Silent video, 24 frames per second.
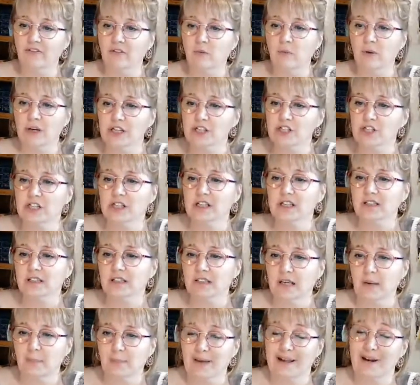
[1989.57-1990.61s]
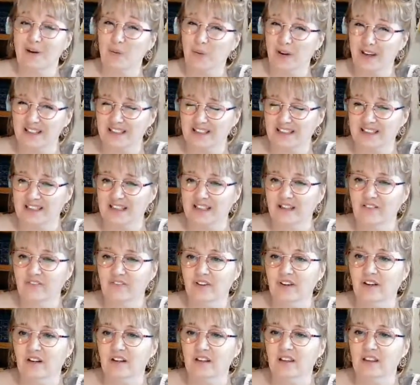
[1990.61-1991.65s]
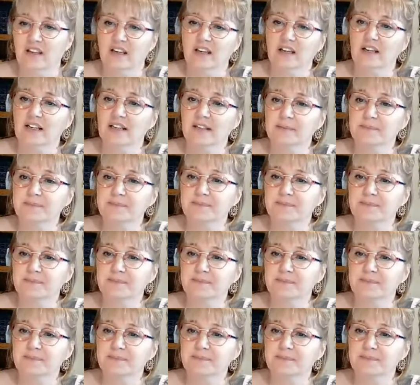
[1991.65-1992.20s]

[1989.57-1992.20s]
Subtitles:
which is a better way to think of it, I think.